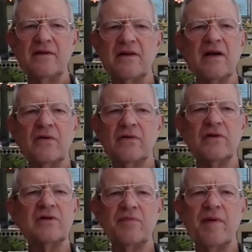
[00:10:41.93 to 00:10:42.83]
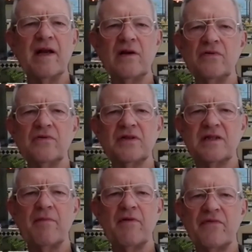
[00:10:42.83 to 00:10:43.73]
The owners may lose
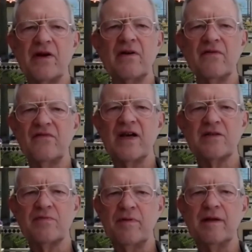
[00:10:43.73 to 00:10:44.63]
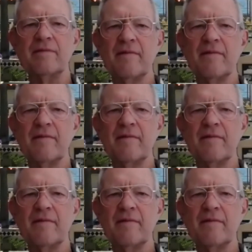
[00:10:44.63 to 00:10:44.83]
some of their investment,